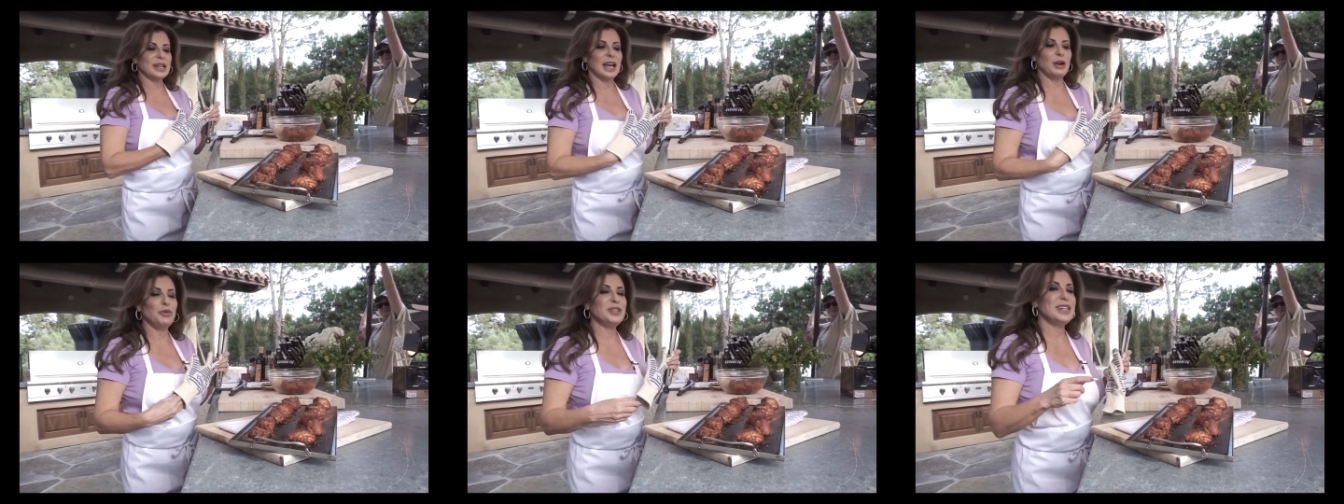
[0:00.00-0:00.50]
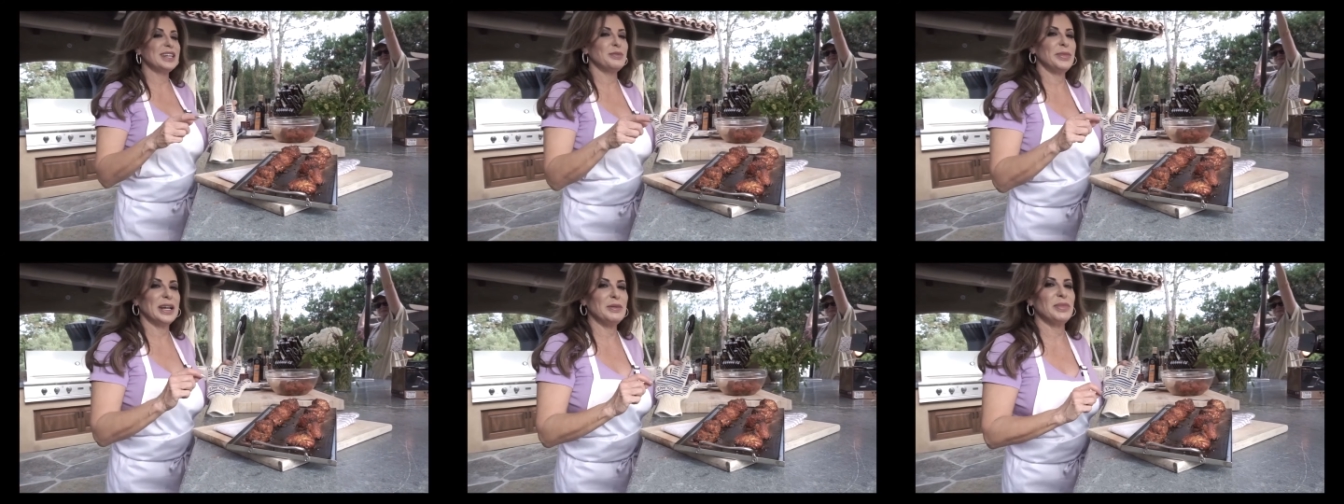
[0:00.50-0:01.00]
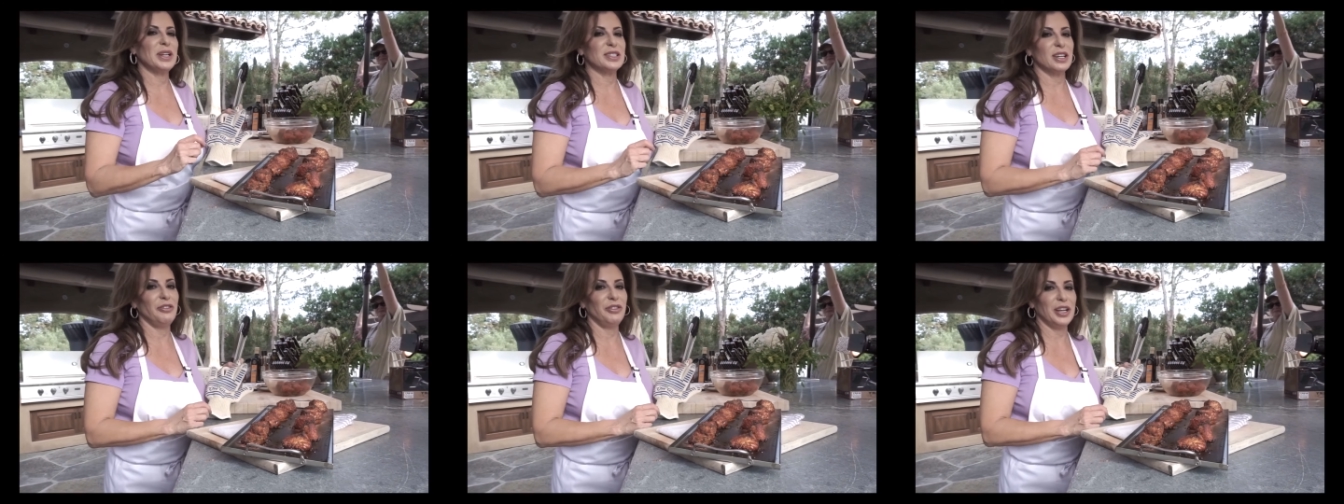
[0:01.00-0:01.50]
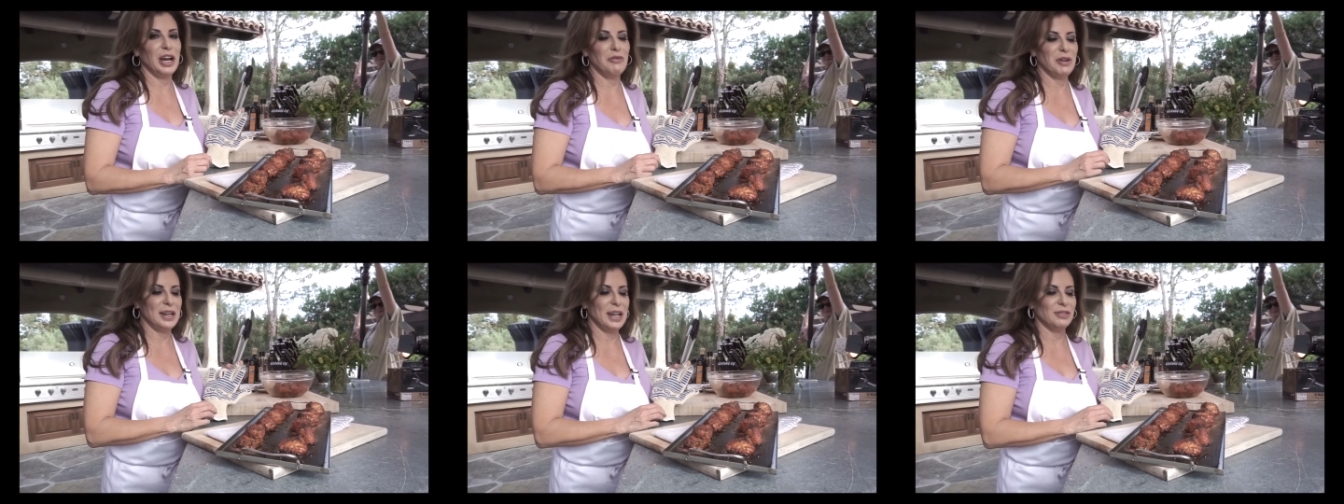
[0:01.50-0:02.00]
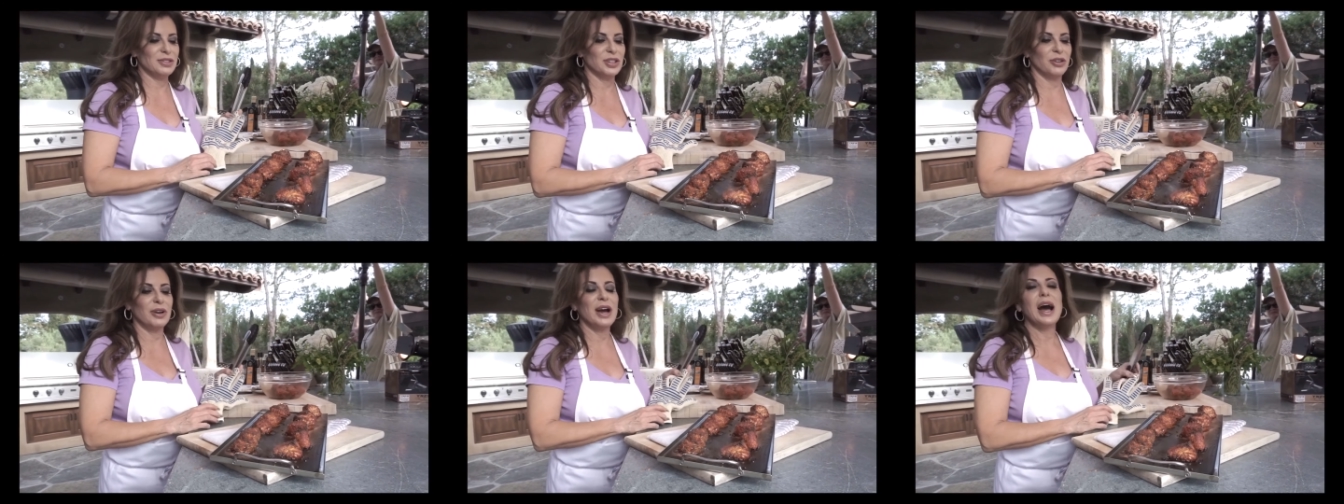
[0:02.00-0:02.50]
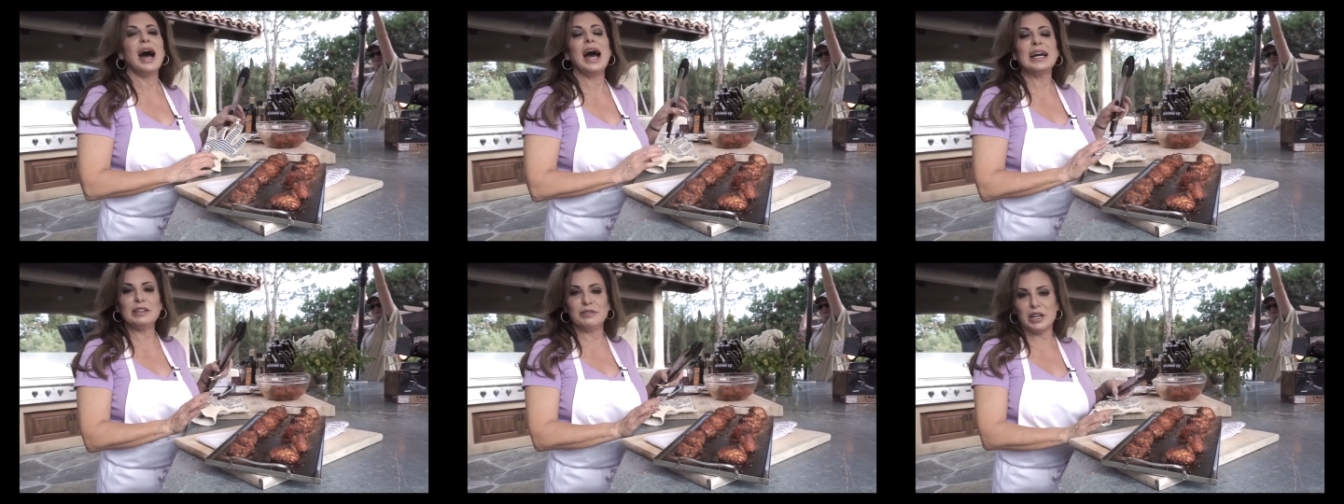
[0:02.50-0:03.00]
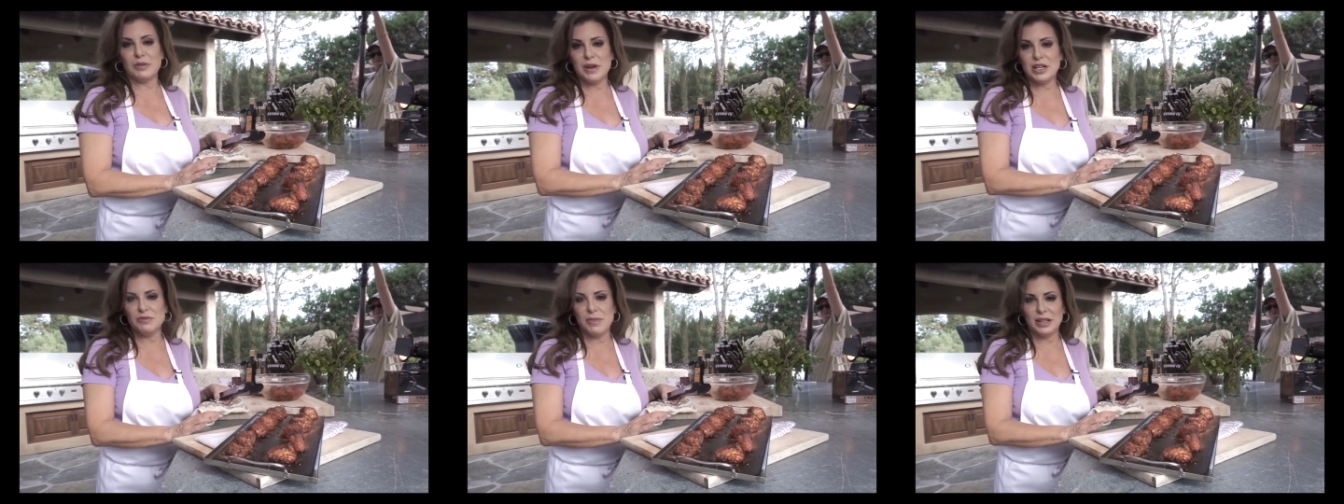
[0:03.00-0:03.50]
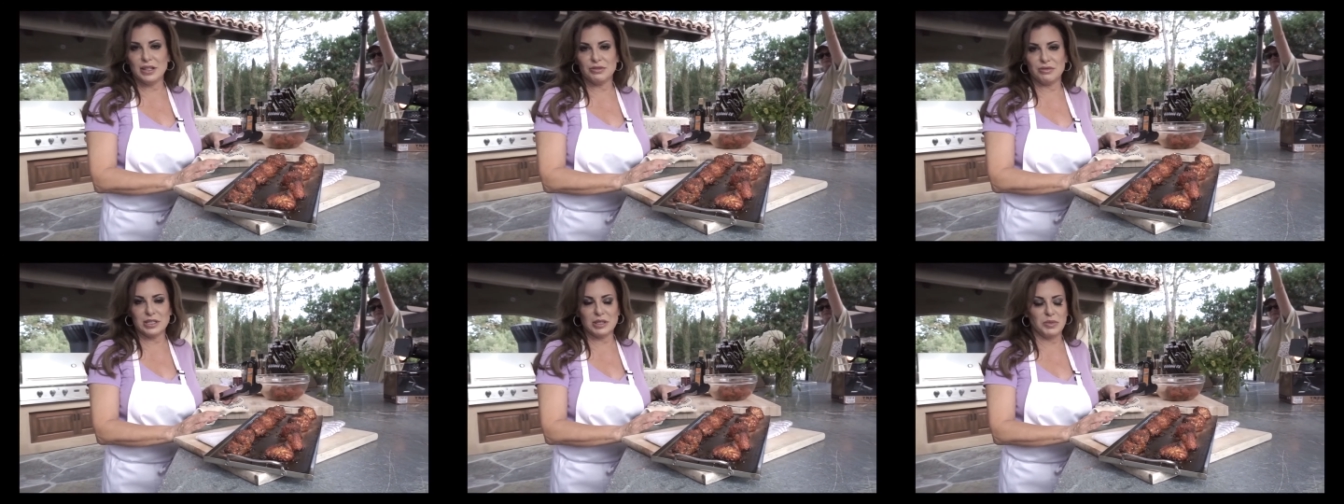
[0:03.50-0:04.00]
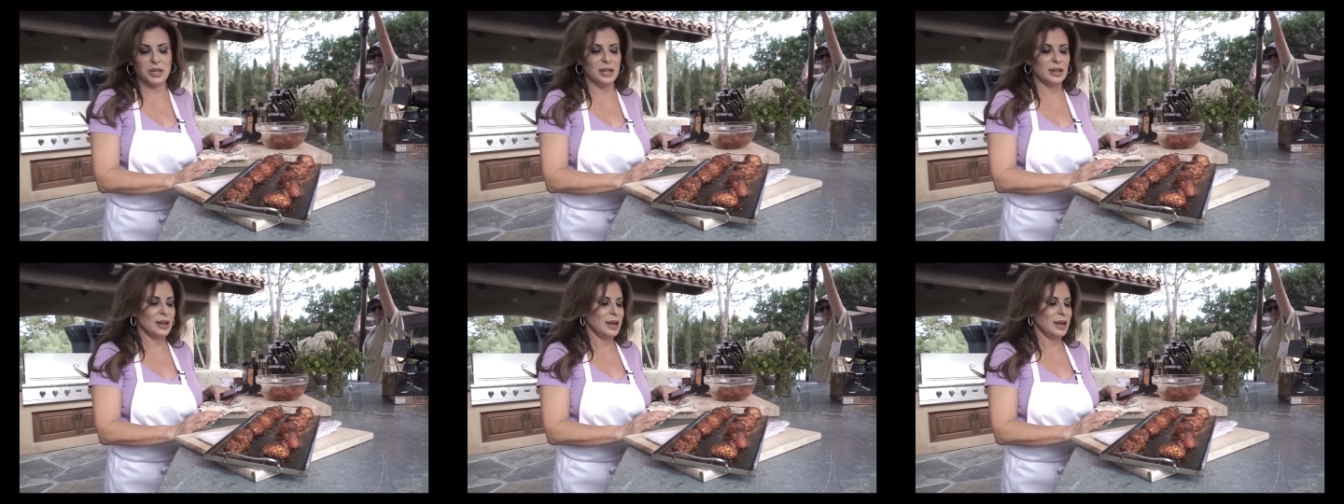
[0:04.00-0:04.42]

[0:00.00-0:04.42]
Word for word: I would take a bite, but it's awfully hot right now. So highly recommend you make this recipe.